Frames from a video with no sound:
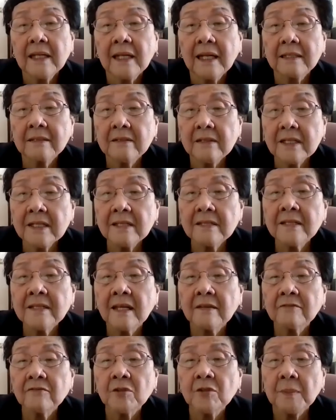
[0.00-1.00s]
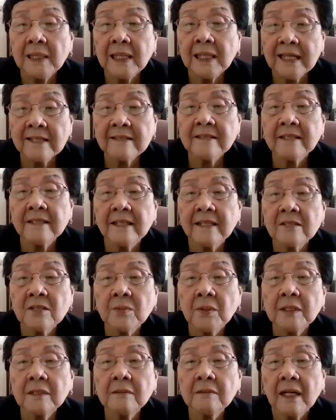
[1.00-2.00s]
And these have to be lasered as
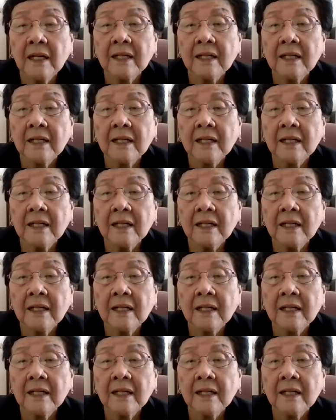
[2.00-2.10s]
well,